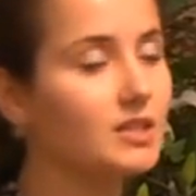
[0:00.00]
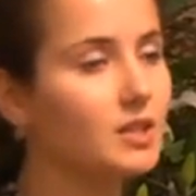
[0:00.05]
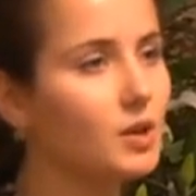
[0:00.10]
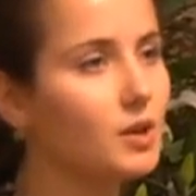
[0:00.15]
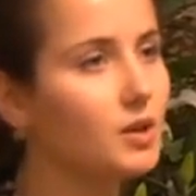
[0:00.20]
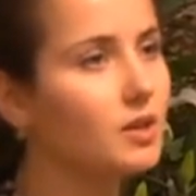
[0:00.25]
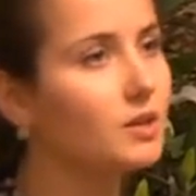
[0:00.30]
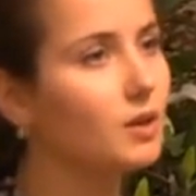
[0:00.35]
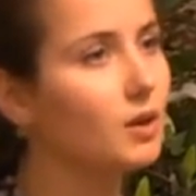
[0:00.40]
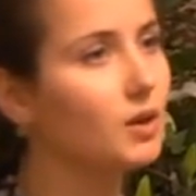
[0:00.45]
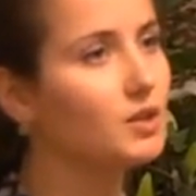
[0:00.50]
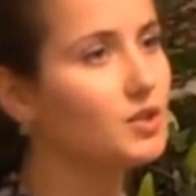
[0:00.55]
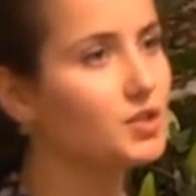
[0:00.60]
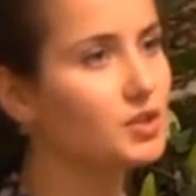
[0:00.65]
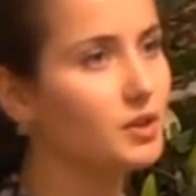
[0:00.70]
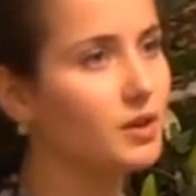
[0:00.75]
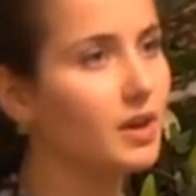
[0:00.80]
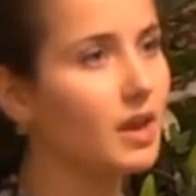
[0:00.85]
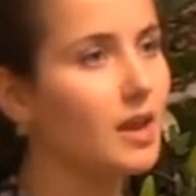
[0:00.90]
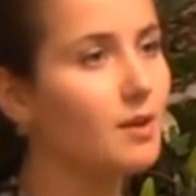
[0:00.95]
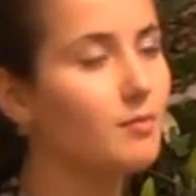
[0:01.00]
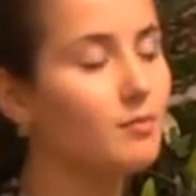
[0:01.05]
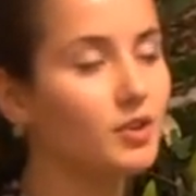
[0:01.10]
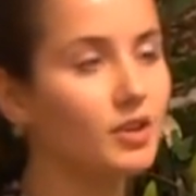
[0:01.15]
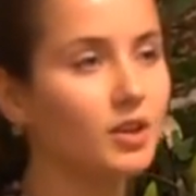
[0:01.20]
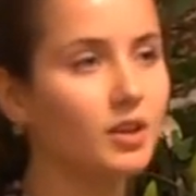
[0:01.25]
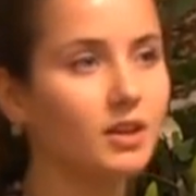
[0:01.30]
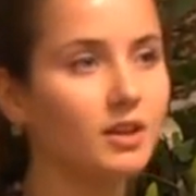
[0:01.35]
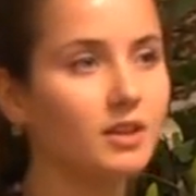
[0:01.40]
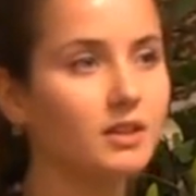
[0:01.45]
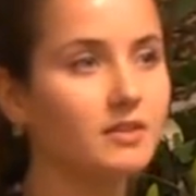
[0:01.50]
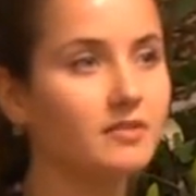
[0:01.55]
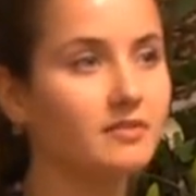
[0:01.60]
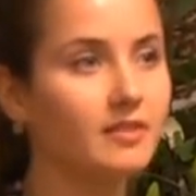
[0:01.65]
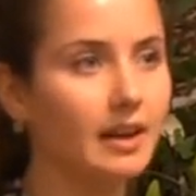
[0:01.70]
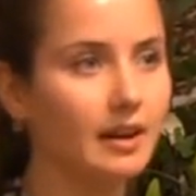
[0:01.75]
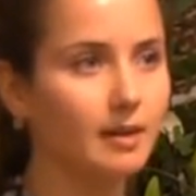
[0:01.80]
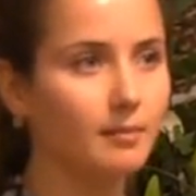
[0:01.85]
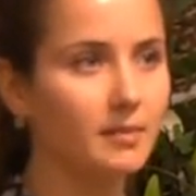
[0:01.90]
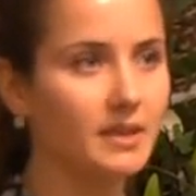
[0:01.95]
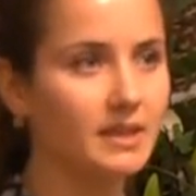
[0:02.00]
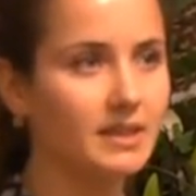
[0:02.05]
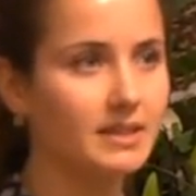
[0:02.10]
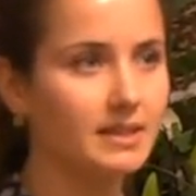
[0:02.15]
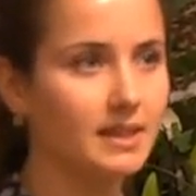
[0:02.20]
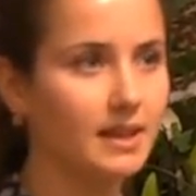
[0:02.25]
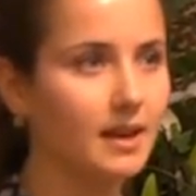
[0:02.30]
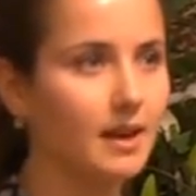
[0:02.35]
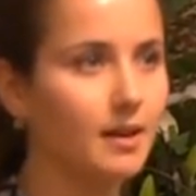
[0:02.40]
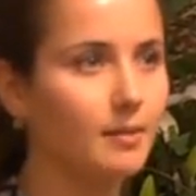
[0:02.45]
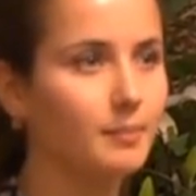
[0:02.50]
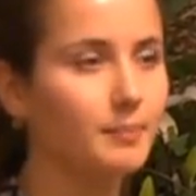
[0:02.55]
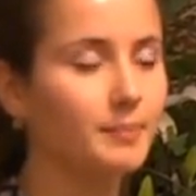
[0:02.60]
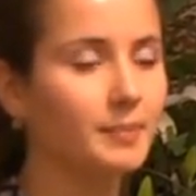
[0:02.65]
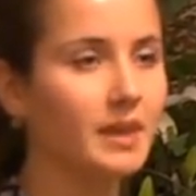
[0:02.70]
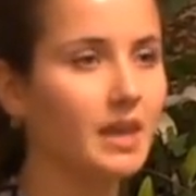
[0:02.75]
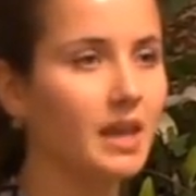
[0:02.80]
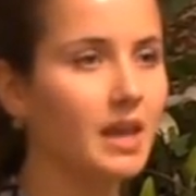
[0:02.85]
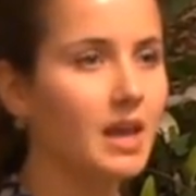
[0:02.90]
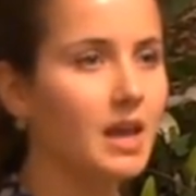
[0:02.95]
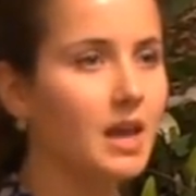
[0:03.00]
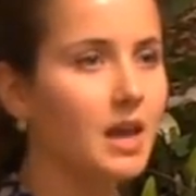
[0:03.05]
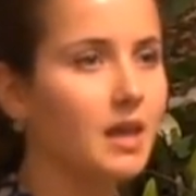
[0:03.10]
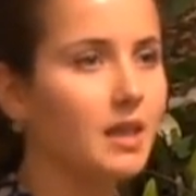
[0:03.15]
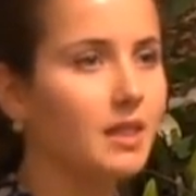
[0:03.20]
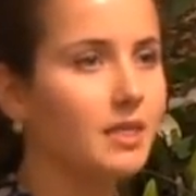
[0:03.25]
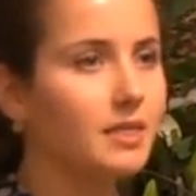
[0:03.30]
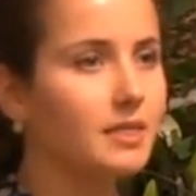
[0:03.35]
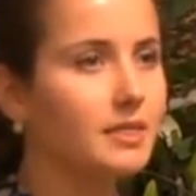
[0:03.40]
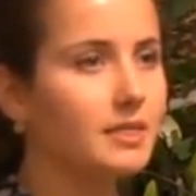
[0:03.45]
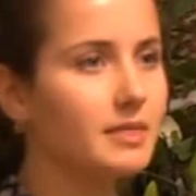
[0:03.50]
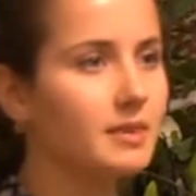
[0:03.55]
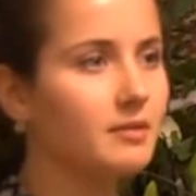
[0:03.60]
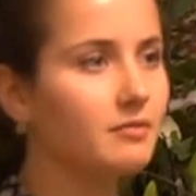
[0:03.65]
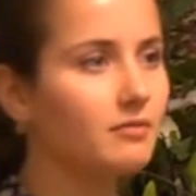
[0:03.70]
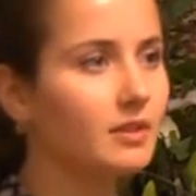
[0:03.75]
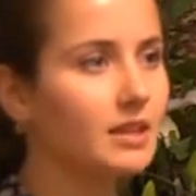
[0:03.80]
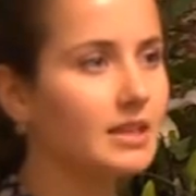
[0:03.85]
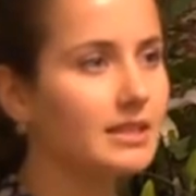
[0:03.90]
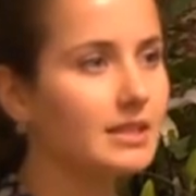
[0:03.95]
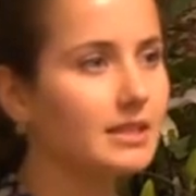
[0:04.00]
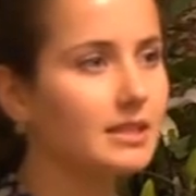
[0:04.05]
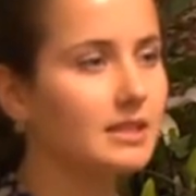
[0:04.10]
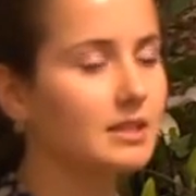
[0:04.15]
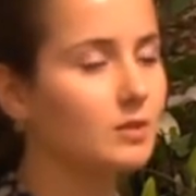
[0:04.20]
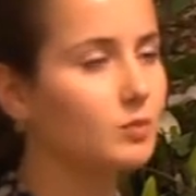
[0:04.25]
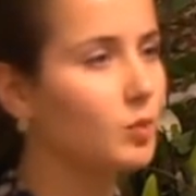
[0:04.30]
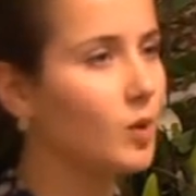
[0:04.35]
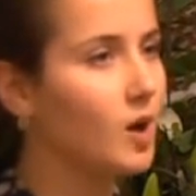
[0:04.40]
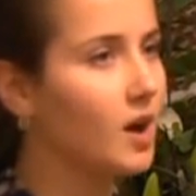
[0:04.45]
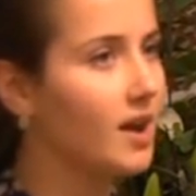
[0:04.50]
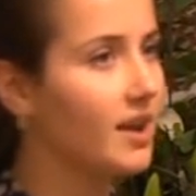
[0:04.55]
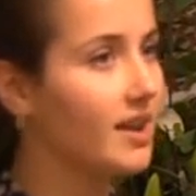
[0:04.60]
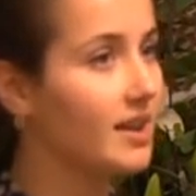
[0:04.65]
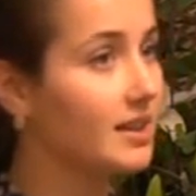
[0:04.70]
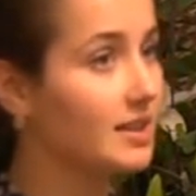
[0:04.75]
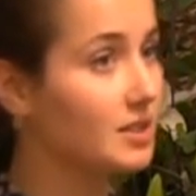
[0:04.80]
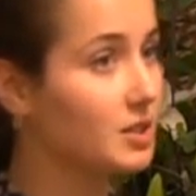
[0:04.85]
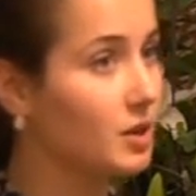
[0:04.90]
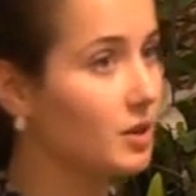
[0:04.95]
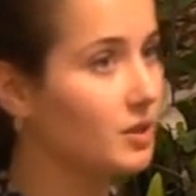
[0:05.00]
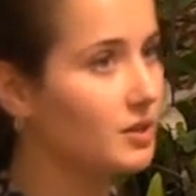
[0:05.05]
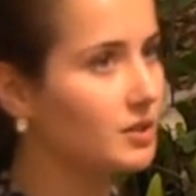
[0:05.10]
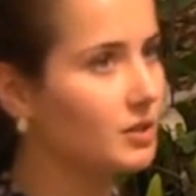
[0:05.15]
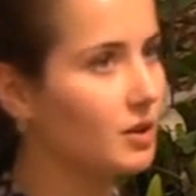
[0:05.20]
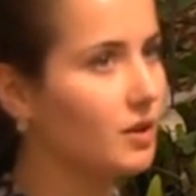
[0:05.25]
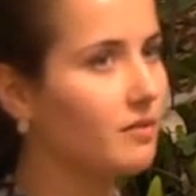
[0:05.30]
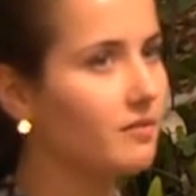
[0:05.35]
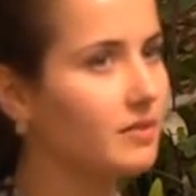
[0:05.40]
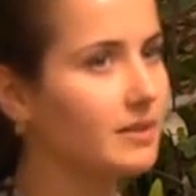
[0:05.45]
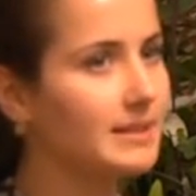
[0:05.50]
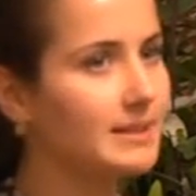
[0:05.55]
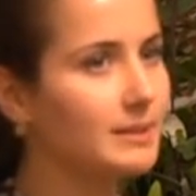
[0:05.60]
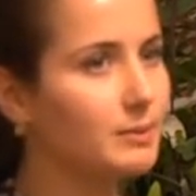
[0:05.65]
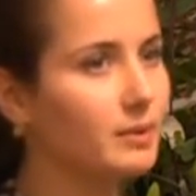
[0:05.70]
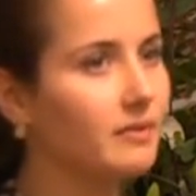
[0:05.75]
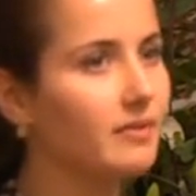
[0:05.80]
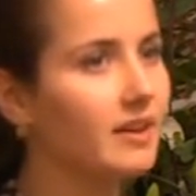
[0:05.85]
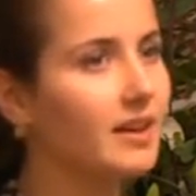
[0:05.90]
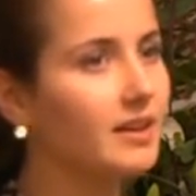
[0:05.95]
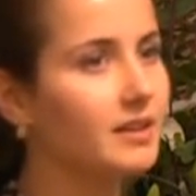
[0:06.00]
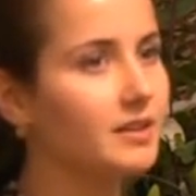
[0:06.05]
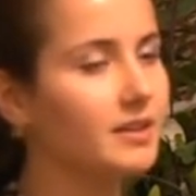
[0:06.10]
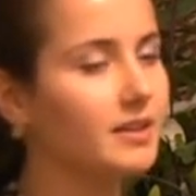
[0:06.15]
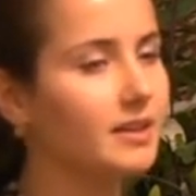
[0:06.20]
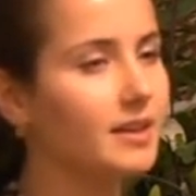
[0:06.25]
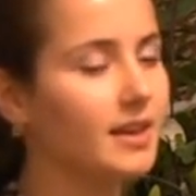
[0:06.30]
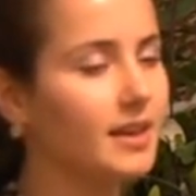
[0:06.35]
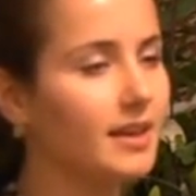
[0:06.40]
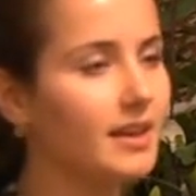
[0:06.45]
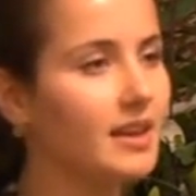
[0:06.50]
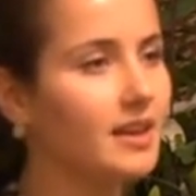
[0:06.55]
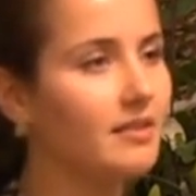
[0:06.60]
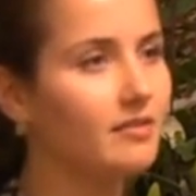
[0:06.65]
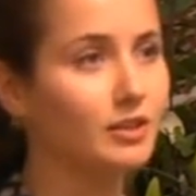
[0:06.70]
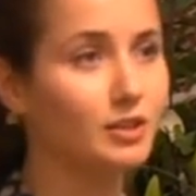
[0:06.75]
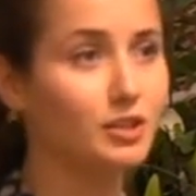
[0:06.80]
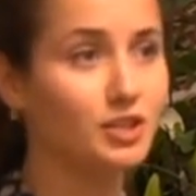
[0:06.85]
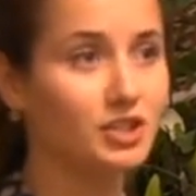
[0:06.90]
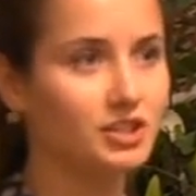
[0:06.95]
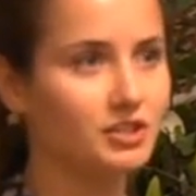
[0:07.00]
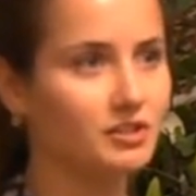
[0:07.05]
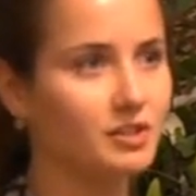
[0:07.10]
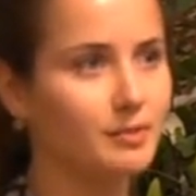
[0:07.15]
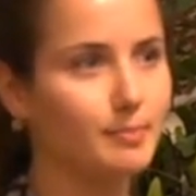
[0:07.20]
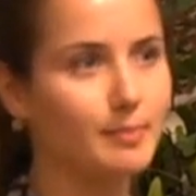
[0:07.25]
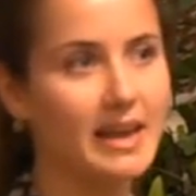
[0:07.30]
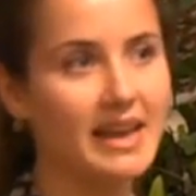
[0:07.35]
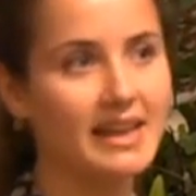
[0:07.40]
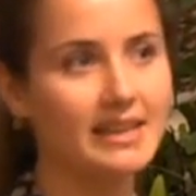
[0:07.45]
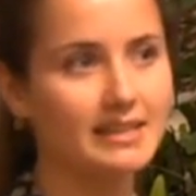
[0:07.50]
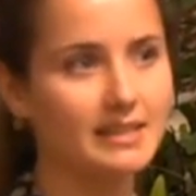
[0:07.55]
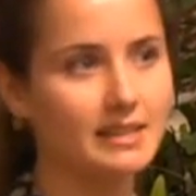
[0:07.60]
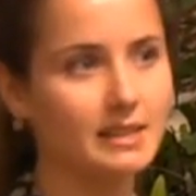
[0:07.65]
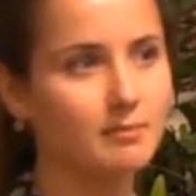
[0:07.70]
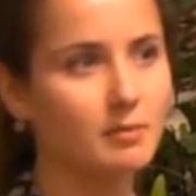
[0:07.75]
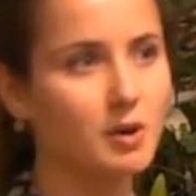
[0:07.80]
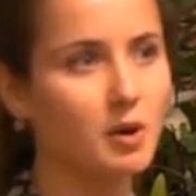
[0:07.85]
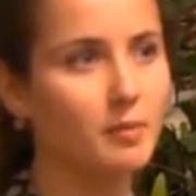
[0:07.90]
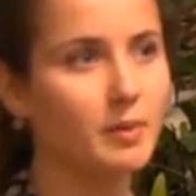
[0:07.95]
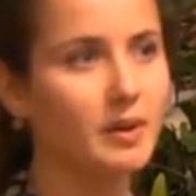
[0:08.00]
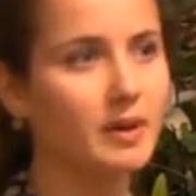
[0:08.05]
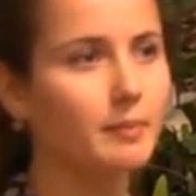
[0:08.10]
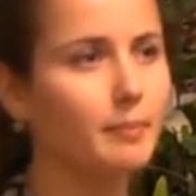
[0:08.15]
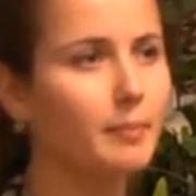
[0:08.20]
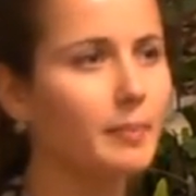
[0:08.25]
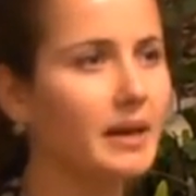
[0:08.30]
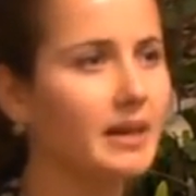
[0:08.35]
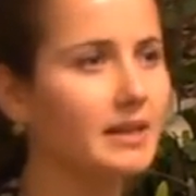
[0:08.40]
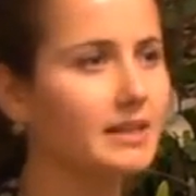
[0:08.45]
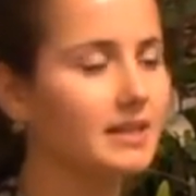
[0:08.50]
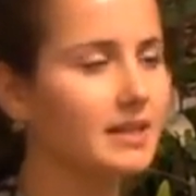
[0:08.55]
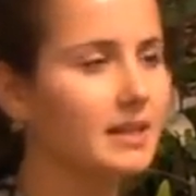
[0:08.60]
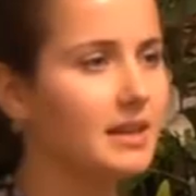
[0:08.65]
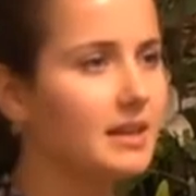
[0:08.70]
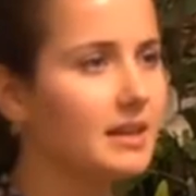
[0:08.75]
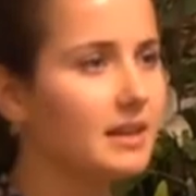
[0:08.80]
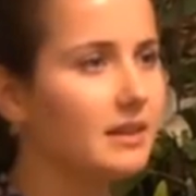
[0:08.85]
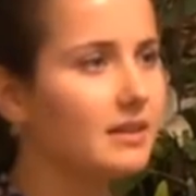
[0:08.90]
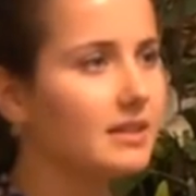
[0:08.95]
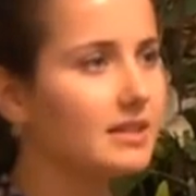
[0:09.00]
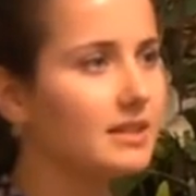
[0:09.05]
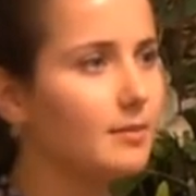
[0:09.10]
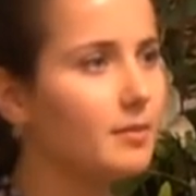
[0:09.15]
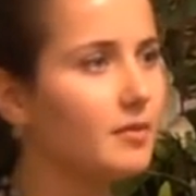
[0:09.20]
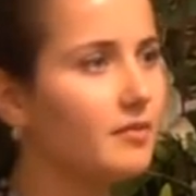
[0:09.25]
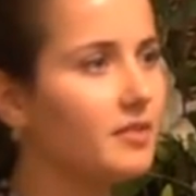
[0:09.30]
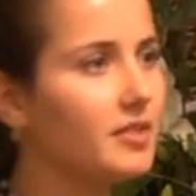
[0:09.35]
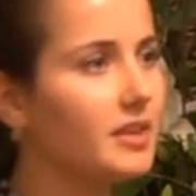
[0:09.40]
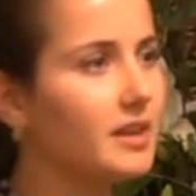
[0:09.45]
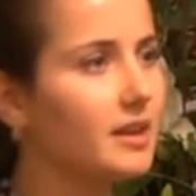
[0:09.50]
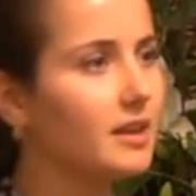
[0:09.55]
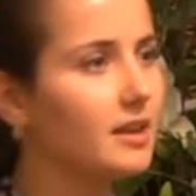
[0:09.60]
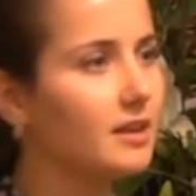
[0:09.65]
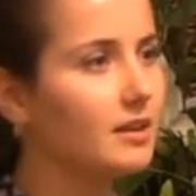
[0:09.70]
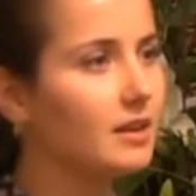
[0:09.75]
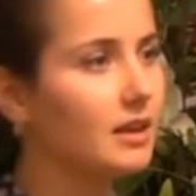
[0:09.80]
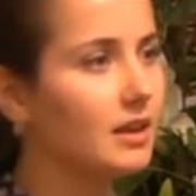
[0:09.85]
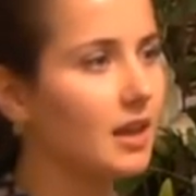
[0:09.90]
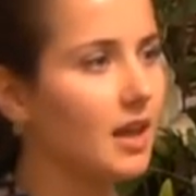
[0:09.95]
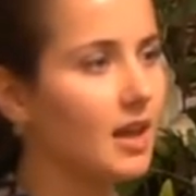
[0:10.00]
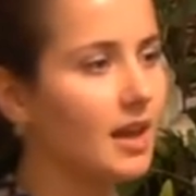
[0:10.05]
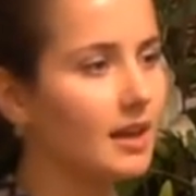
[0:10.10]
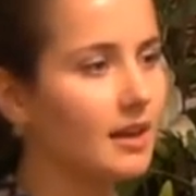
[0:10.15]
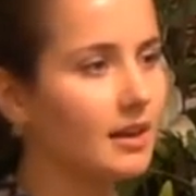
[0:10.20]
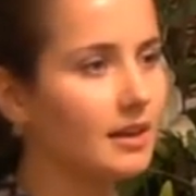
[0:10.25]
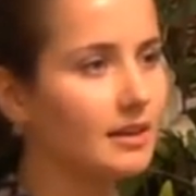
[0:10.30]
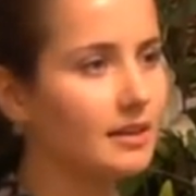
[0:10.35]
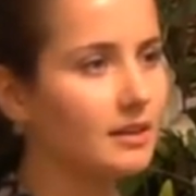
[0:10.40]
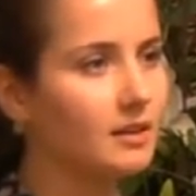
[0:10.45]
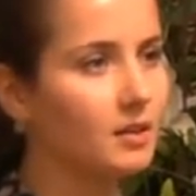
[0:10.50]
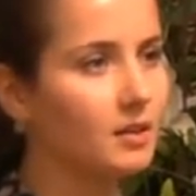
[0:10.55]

turned on during embryonic development. The reasons why it turns off is sort of under an evolutionary debate at the moment, but some of the likely